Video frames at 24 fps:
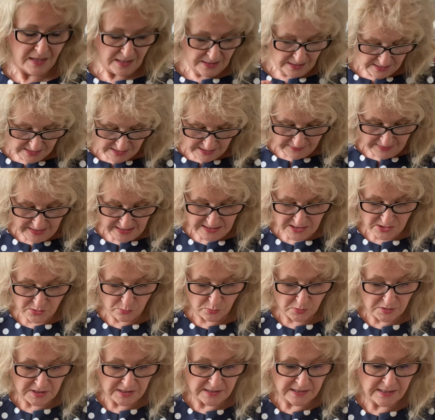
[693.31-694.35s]
So that's
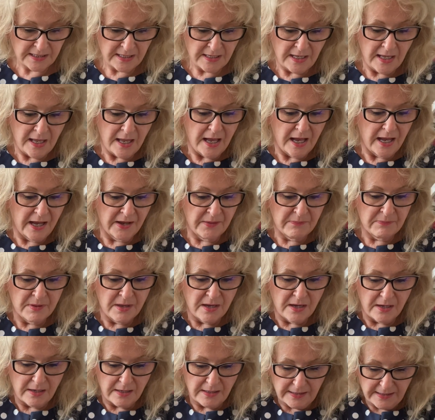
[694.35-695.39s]
sorted.
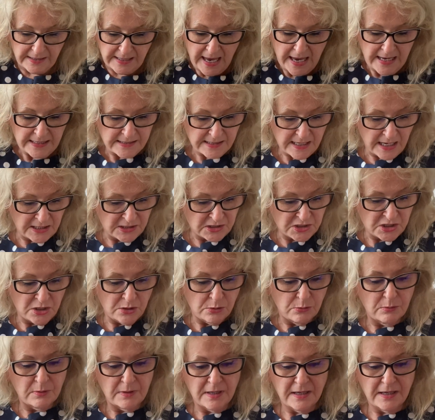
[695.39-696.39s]
Yes, I do.